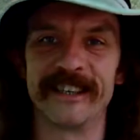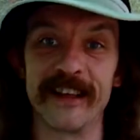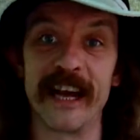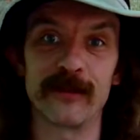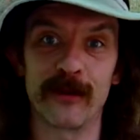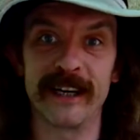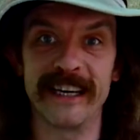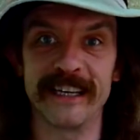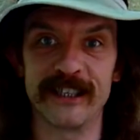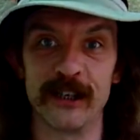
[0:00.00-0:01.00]
So that's where
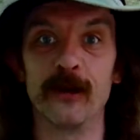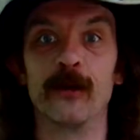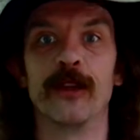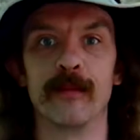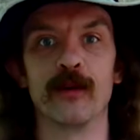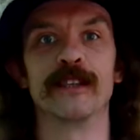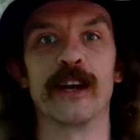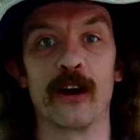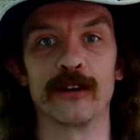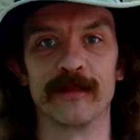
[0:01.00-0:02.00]
we get to The Moon
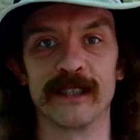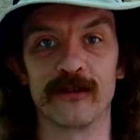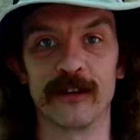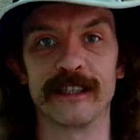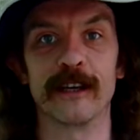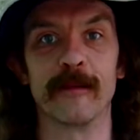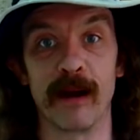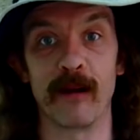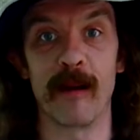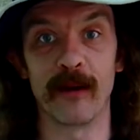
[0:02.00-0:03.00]
is a Harsh Mistress
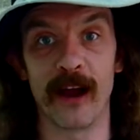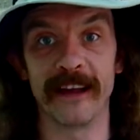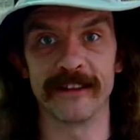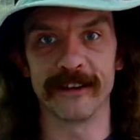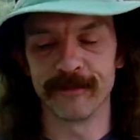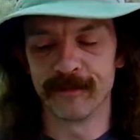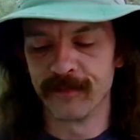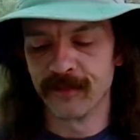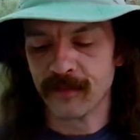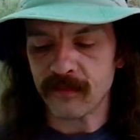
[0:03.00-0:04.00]
by Robert Heinlein.
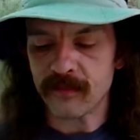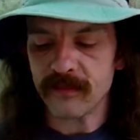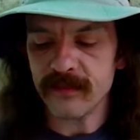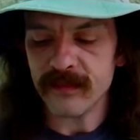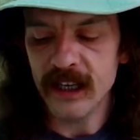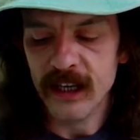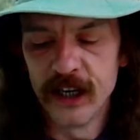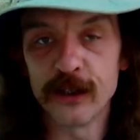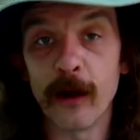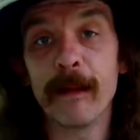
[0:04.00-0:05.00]

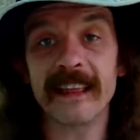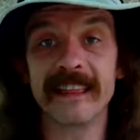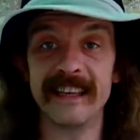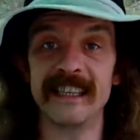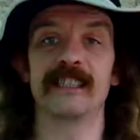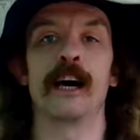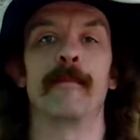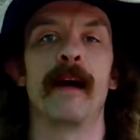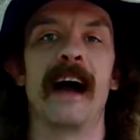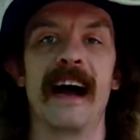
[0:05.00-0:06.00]
So I picked this
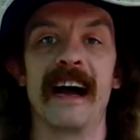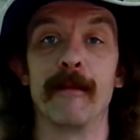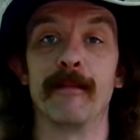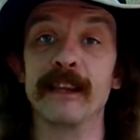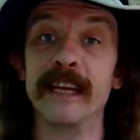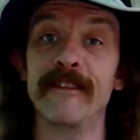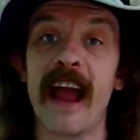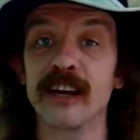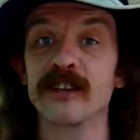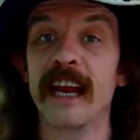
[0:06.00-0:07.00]
up, uh, I believe
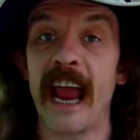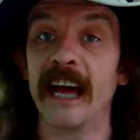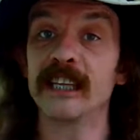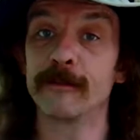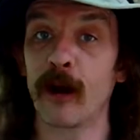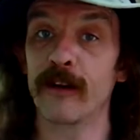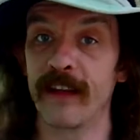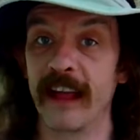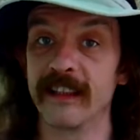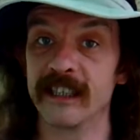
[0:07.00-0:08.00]
actually as part
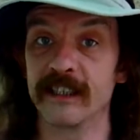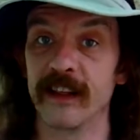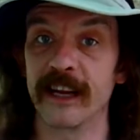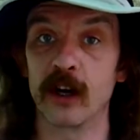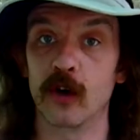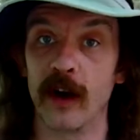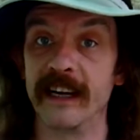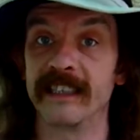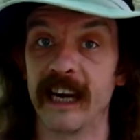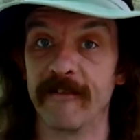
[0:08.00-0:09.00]
of that list of like
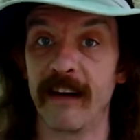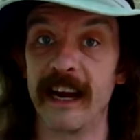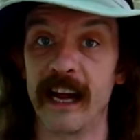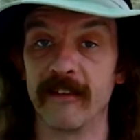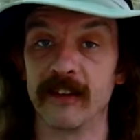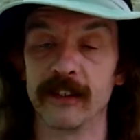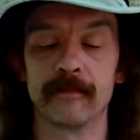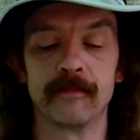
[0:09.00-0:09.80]
greatest sci-fi novels.